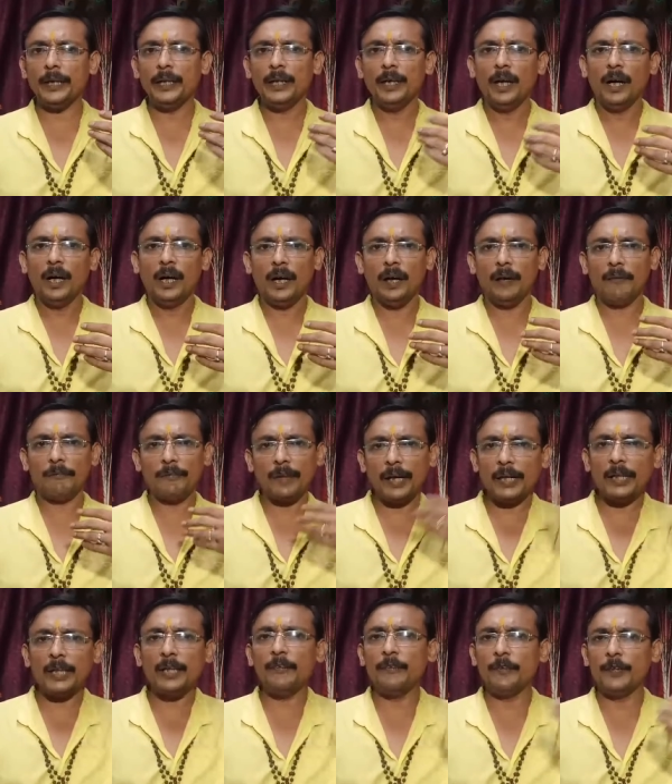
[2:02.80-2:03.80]
be uh,
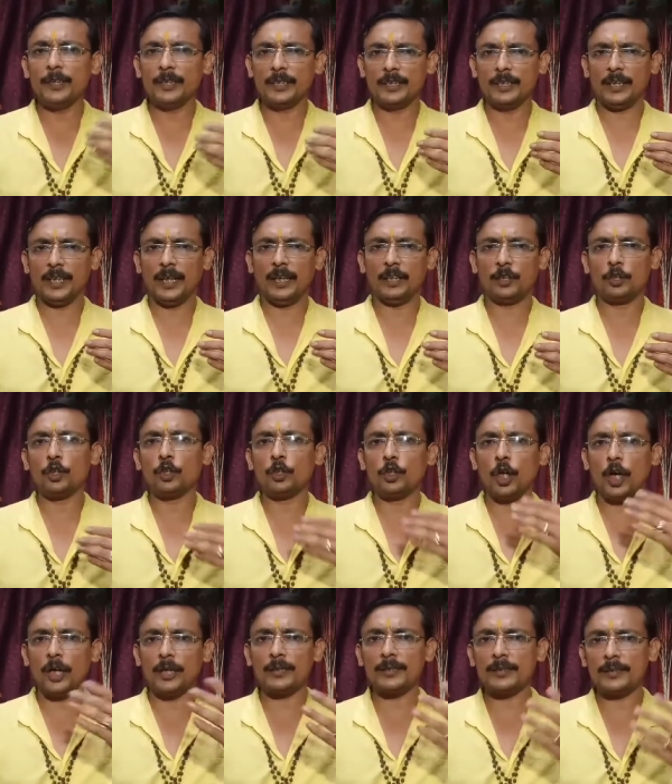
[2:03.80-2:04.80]
beneficial to
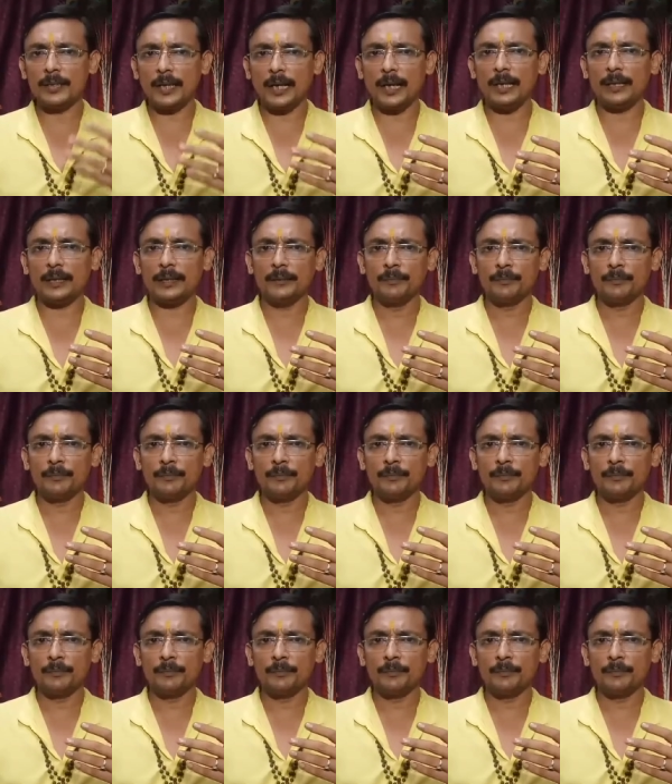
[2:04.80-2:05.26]
consult